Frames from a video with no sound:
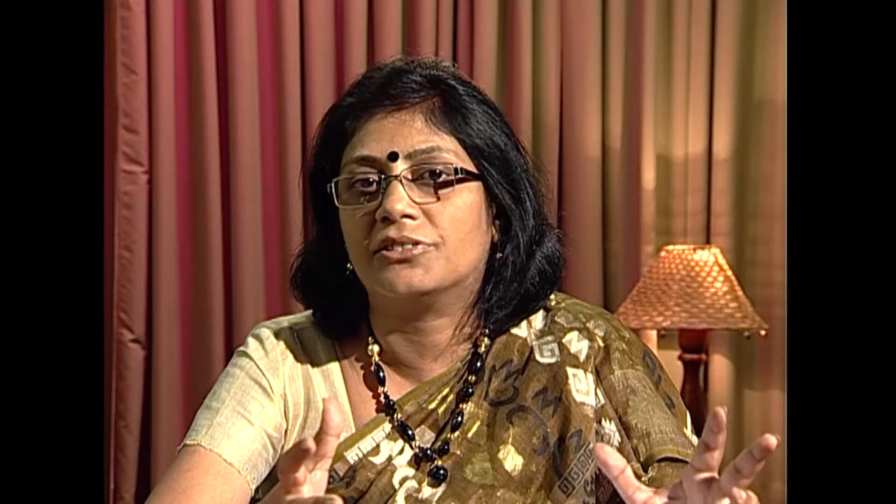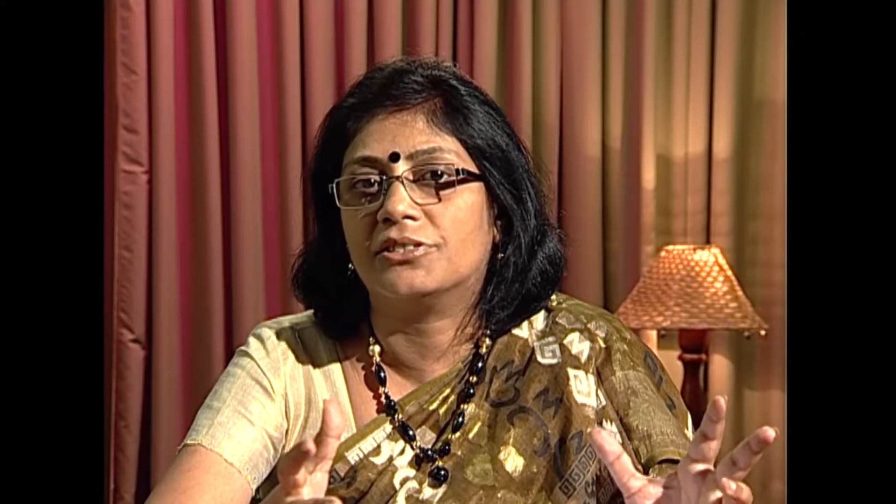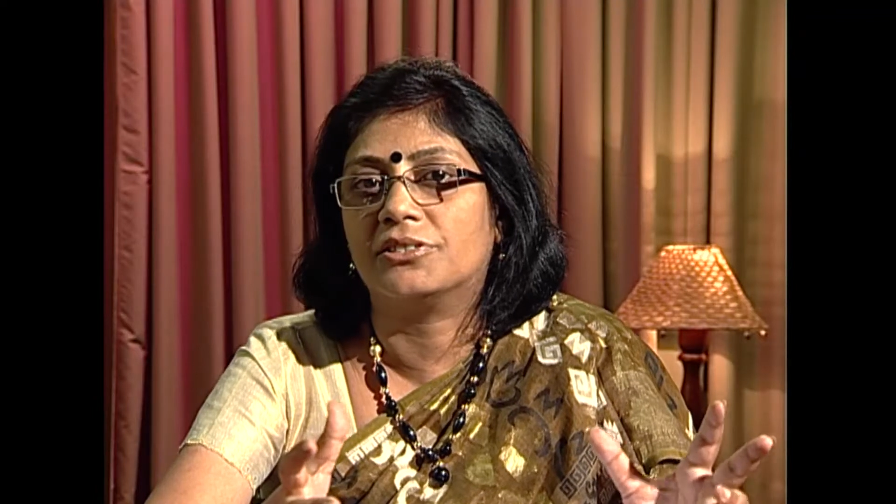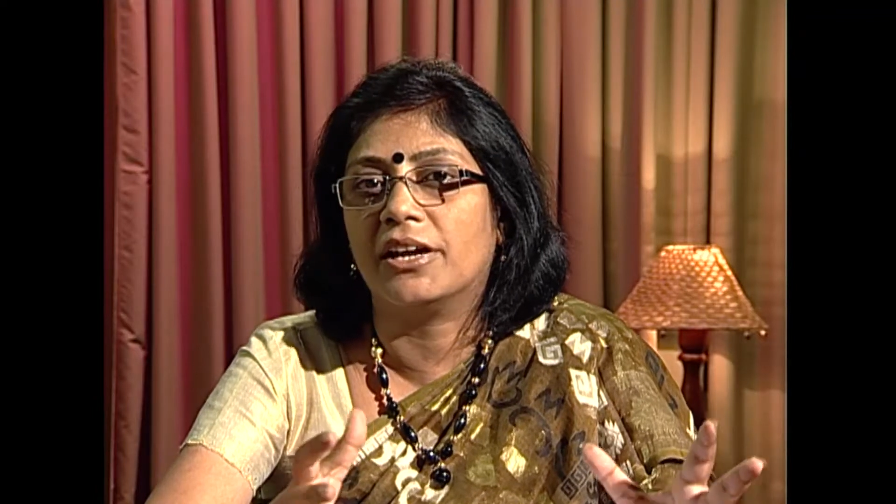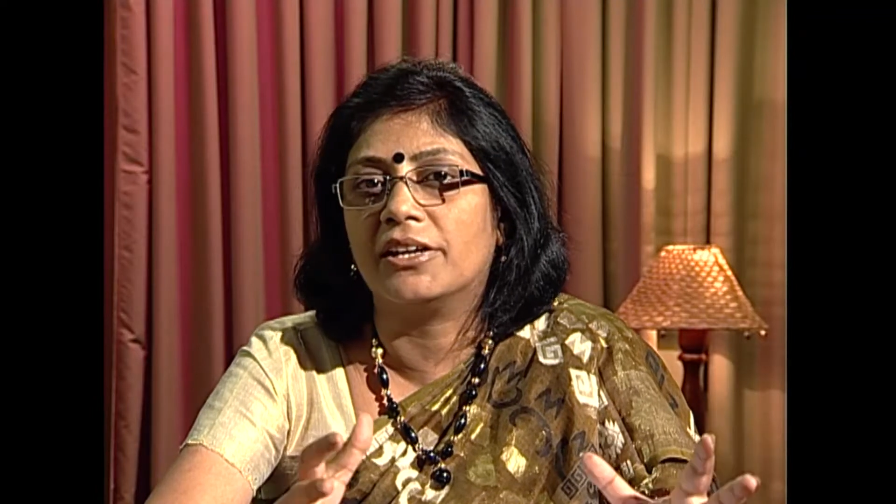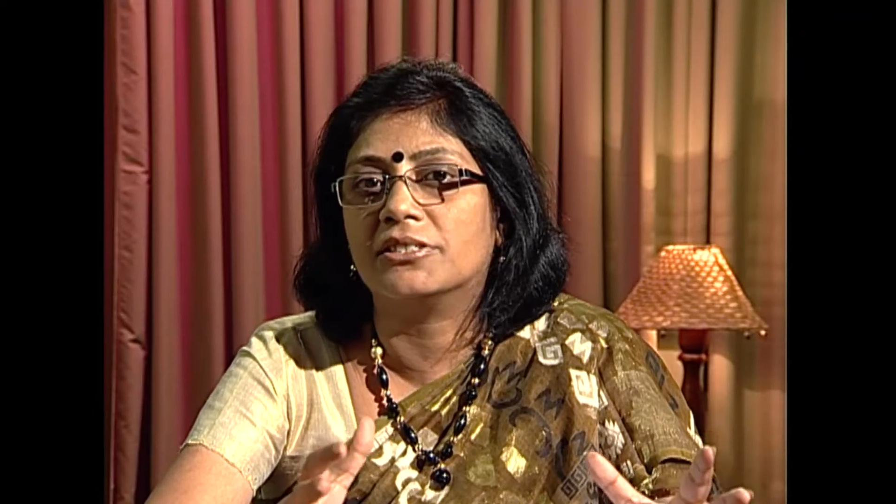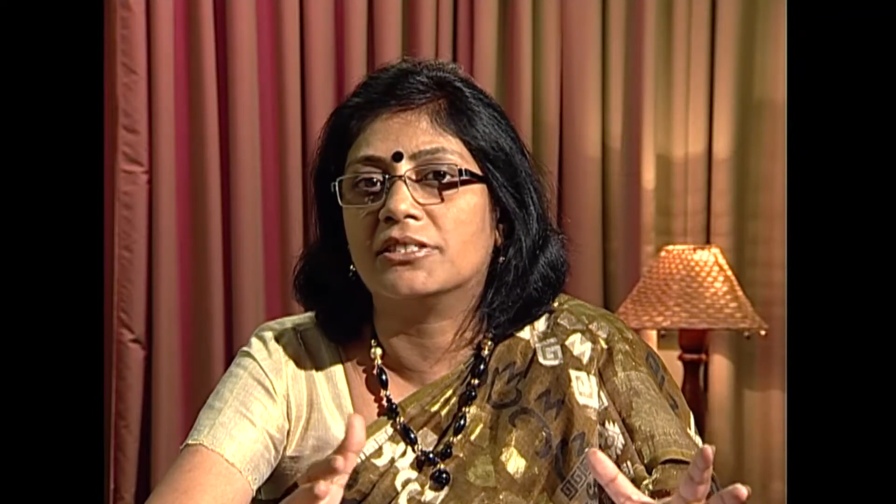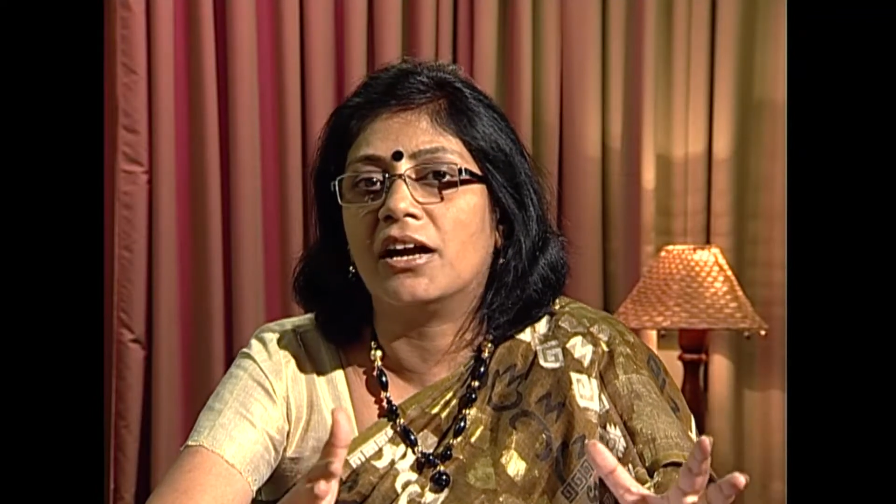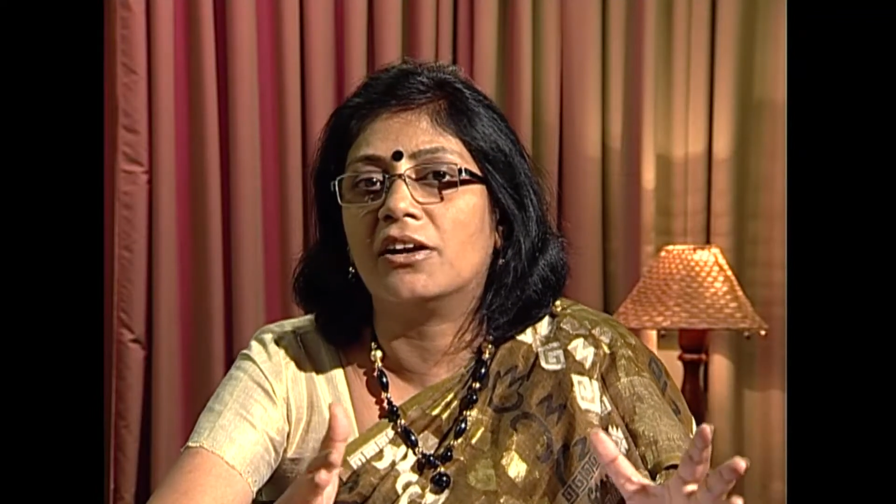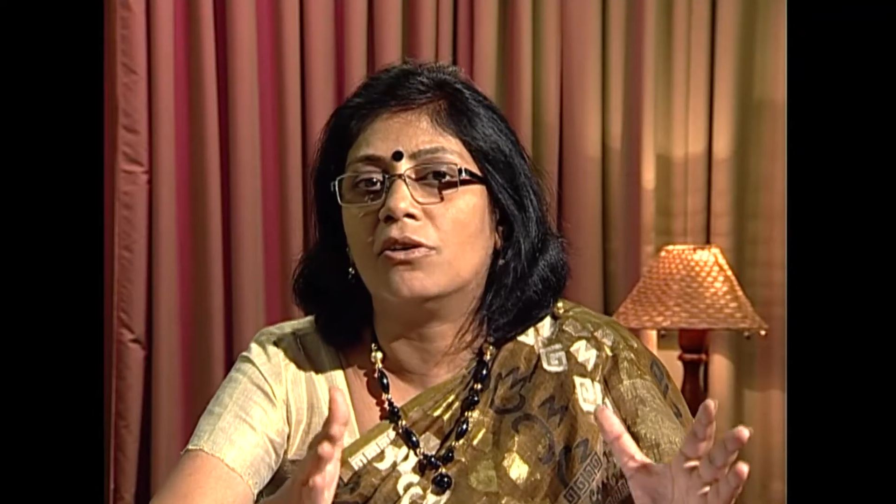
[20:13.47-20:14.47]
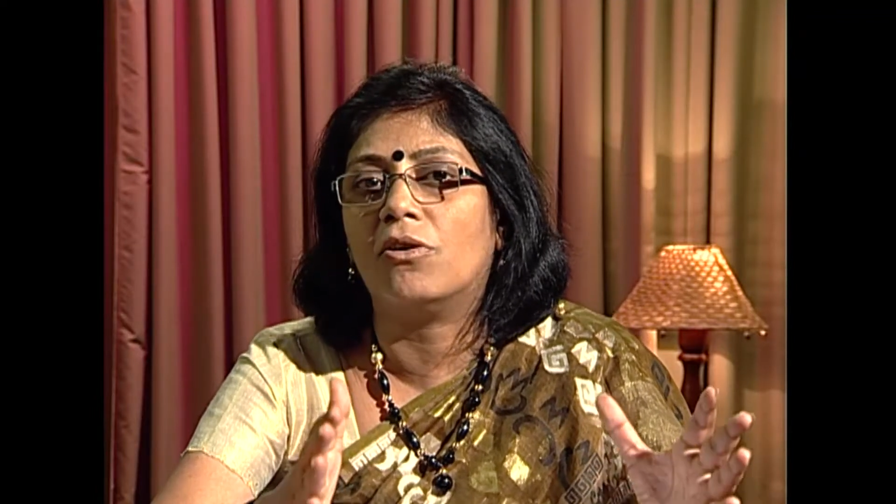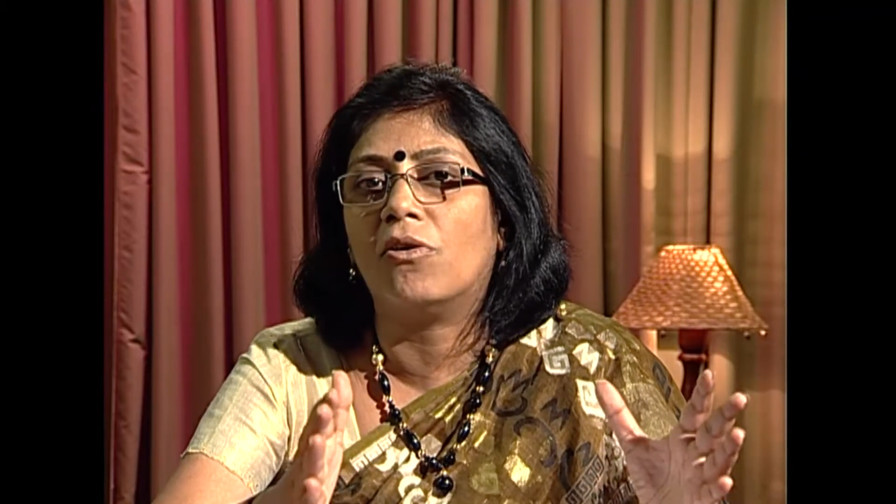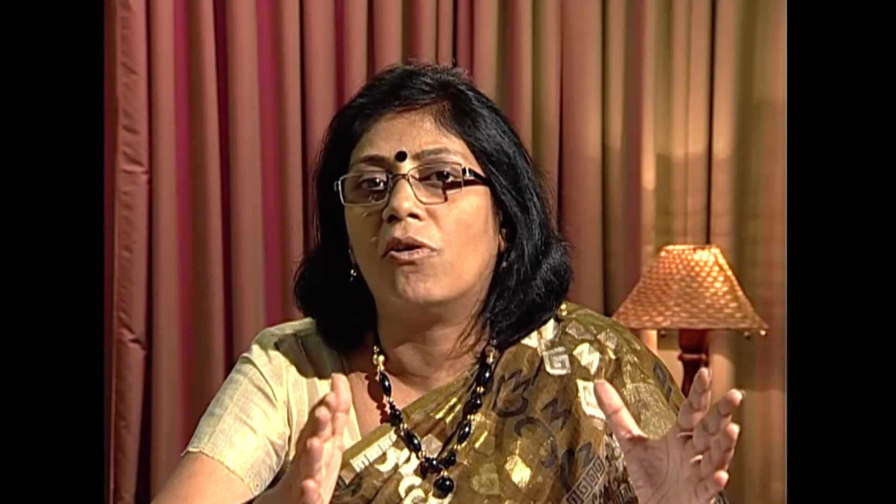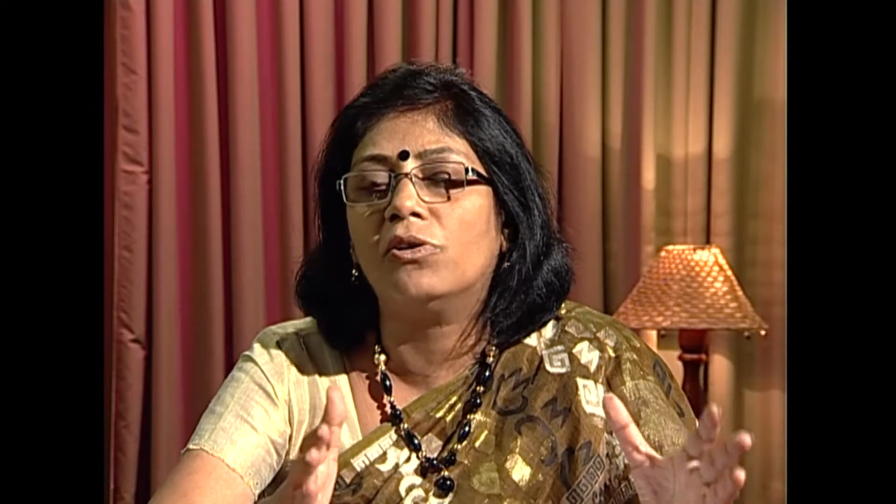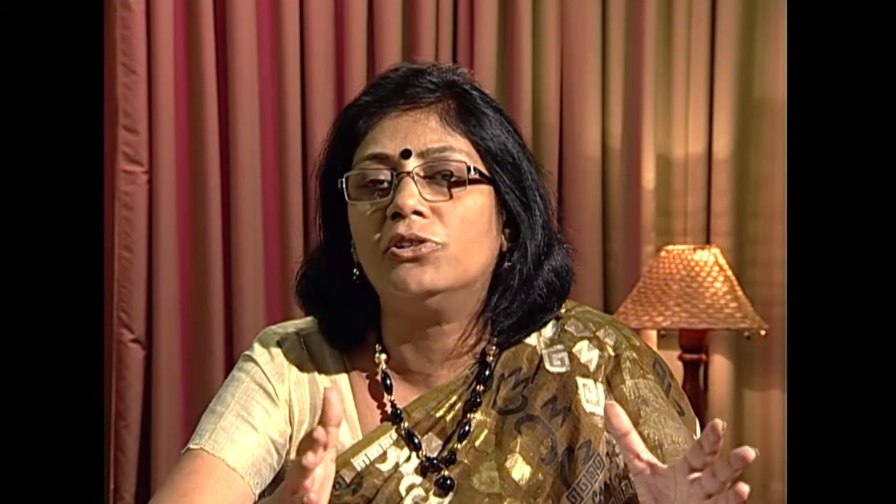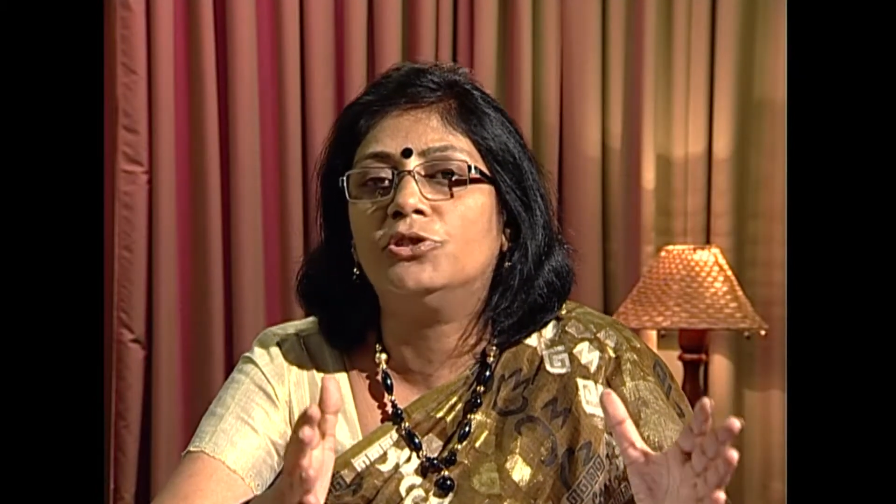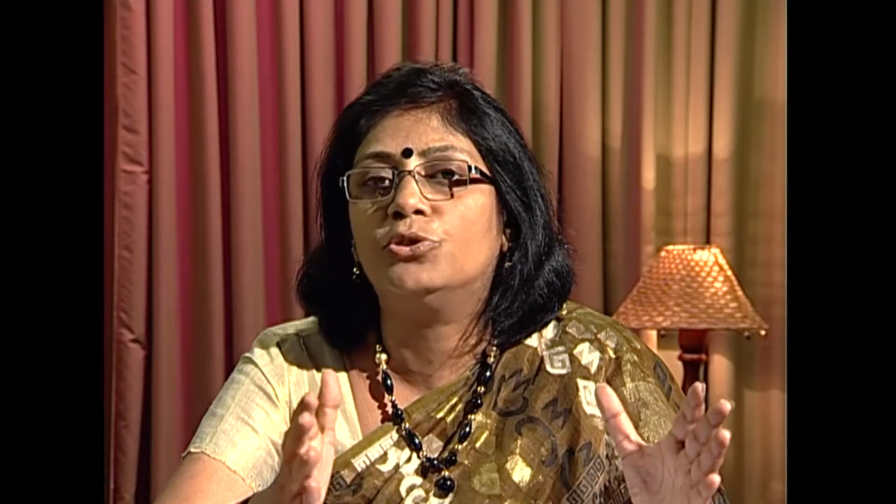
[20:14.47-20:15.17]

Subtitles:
states are all